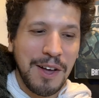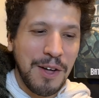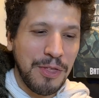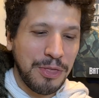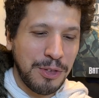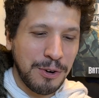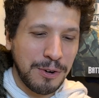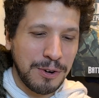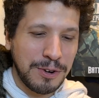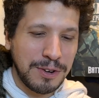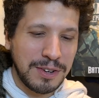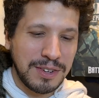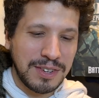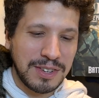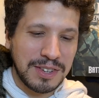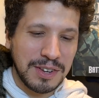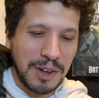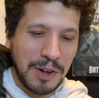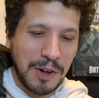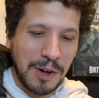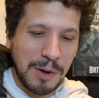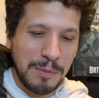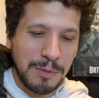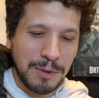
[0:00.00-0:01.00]
There's
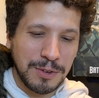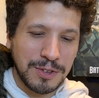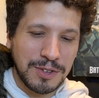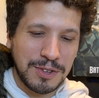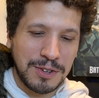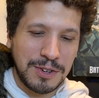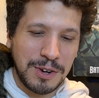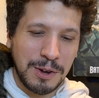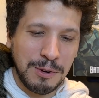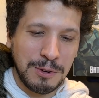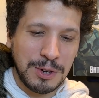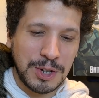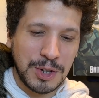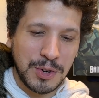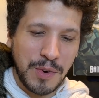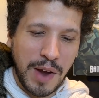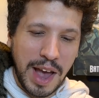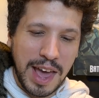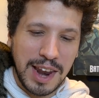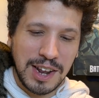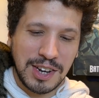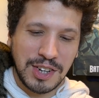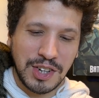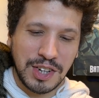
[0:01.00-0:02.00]
almost no
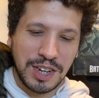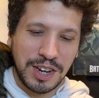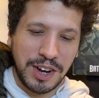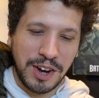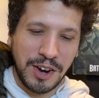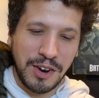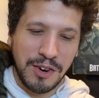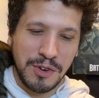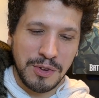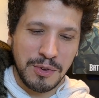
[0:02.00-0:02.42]
strategy here.